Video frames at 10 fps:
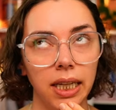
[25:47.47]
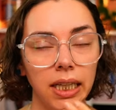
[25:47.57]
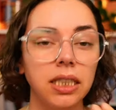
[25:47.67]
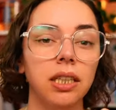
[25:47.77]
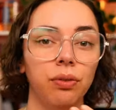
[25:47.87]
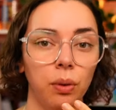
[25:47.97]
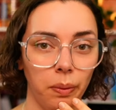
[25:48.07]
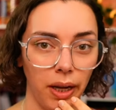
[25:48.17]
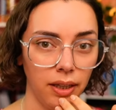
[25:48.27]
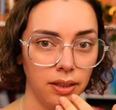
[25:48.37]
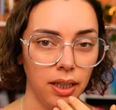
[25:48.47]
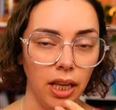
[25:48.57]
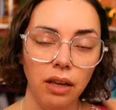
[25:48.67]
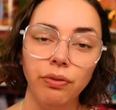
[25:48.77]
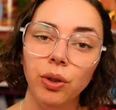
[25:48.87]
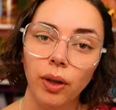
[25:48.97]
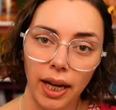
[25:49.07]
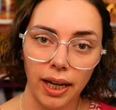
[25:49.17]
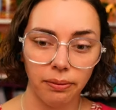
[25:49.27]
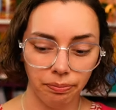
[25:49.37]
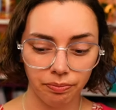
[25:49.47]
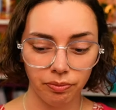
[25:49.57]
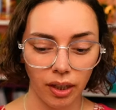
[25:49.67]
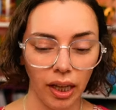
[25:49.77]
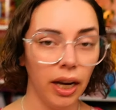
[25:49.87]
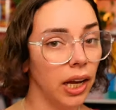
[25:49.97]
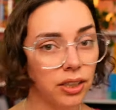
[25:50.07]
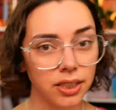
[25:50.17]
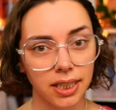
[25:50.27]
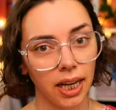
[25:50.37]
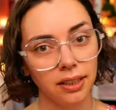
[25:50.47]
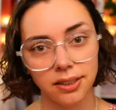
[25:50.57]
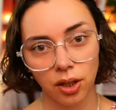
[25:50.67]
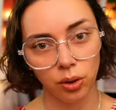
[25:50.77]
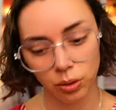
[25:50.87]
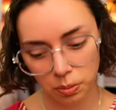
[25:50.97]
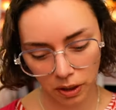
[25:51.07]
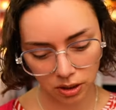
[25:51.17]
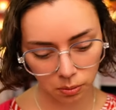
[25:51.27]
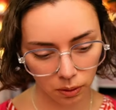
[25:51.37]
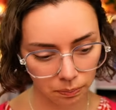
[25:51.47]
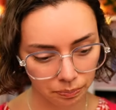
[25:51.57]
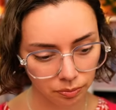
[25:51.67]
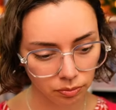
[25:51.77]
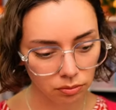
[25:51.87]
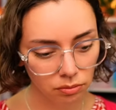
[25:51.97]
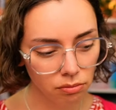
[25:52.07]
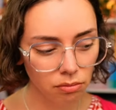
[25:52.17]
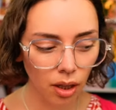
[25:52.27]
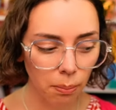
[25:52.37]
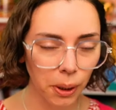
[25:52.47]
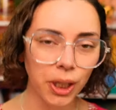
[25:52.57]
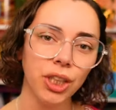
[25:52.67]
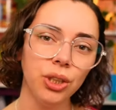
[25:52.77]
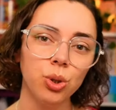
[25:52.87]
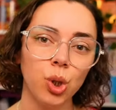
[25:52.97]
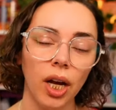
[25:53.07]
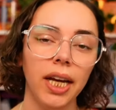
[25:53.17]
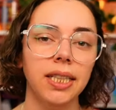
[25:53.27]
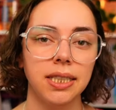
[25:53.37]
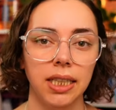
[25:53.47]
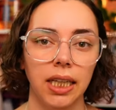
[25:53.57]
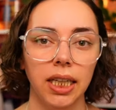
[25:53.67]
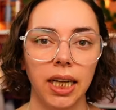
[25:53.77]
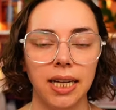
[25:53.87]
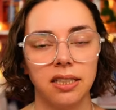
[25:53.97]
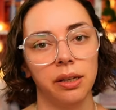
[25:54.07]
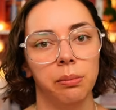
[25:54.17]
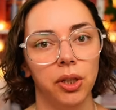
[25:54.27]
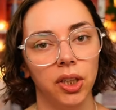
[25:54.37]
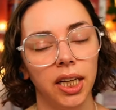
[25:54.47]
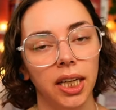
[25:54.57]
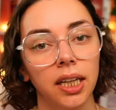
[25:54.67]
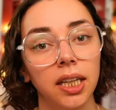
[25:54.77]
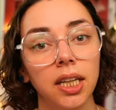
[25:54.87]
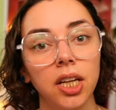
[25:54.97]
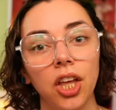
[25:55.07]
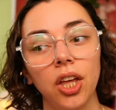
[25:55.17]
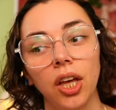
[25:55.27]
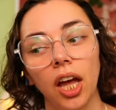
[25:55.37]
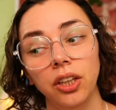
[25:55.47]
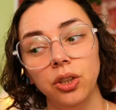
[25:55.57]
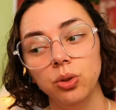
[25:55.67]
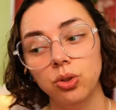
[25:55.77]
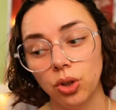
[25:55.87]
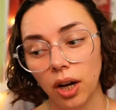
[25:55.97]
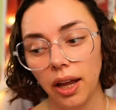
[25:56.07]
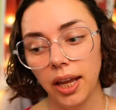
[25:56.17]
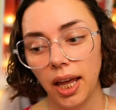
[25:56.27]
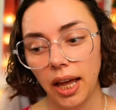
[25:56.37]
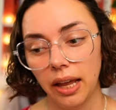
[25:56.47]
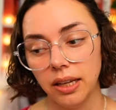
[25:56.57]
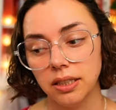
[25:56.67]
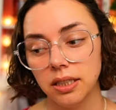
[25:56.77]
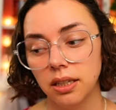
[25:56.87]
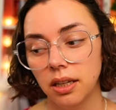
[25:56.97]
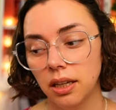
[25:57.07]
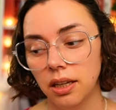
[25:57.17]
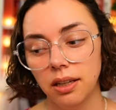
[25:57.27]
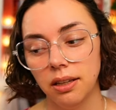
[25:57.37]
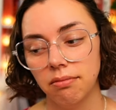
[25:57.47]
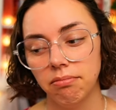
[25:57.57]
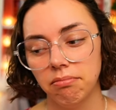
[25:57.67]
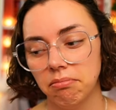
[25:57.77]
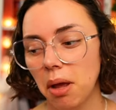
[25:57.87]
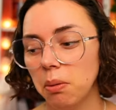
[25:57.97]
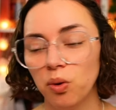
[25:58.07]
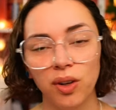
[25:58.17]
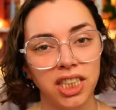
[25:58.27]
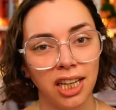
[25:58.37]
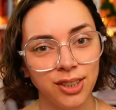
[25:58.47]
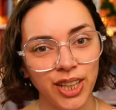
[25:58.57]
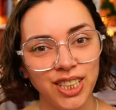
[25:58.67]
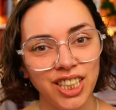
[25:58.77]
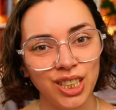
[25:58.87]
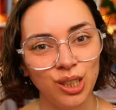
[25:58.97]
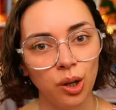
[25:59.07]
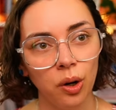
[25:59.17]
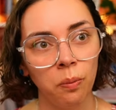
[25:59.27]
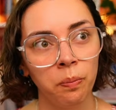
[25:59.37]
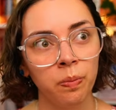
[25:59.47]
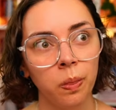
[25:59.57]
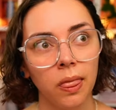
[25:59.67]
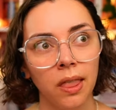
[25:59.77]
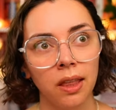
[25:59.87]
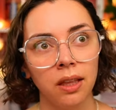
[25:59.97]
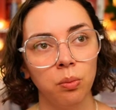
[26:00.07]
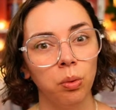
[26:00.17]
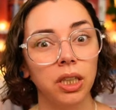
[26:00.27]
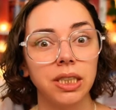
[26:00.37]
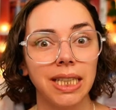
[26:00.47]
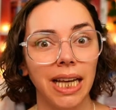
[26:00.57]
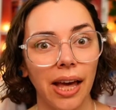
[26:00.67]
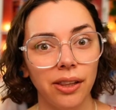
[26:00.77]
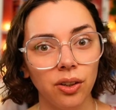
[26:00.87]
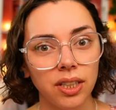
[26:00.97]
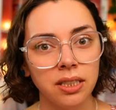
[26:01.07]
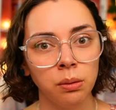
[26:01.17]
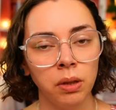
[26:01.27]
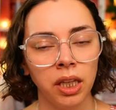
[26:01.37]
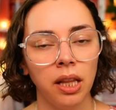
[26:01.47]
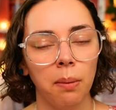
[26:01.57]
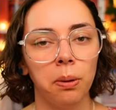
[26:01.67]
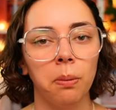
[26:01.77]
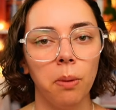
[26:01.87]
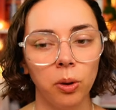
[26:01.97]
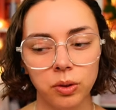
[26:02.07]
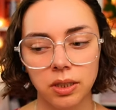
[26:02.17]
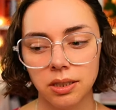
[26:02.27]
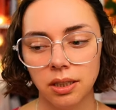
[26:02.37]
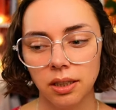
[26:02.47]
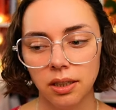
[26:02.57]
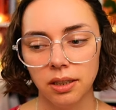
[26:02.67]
in a different way, if you can. And I understand it's not always possible, but can you try and see it as a community? Can you try and maybe reach out to that teacher, work together on something that promotes